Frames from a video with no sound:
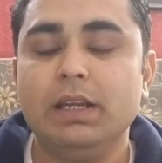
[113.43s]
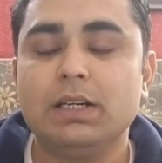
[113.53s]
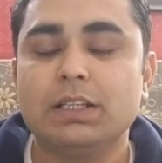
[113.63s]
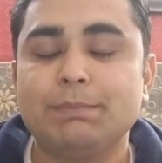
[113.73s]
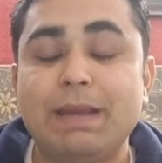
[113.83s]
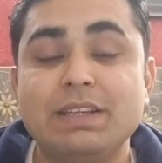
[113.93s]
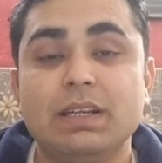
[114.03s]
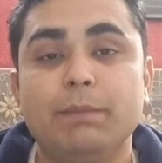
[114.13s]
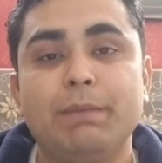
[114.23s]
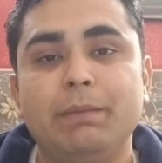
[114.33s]

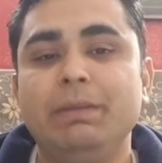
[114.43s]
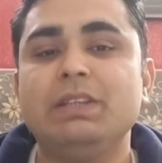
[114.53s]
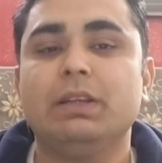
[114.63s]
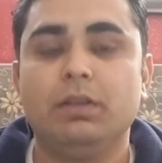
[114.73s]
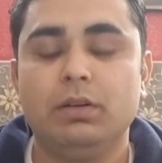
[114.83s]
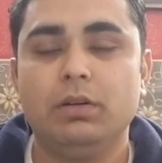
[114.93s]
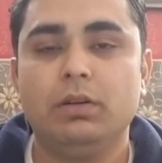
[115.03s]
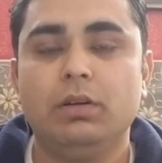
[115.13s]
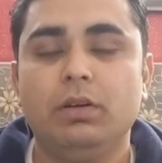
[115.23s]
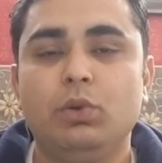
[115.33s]
special permission
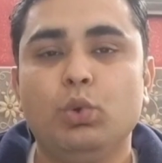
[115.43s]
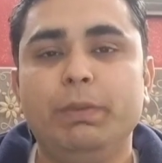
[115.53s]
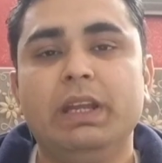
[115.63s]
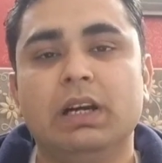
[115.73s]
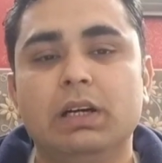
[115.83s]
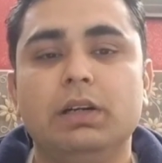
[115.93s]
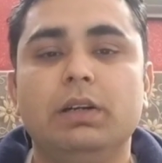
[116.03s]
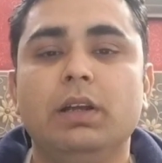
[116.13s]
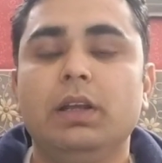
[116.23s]
to be heard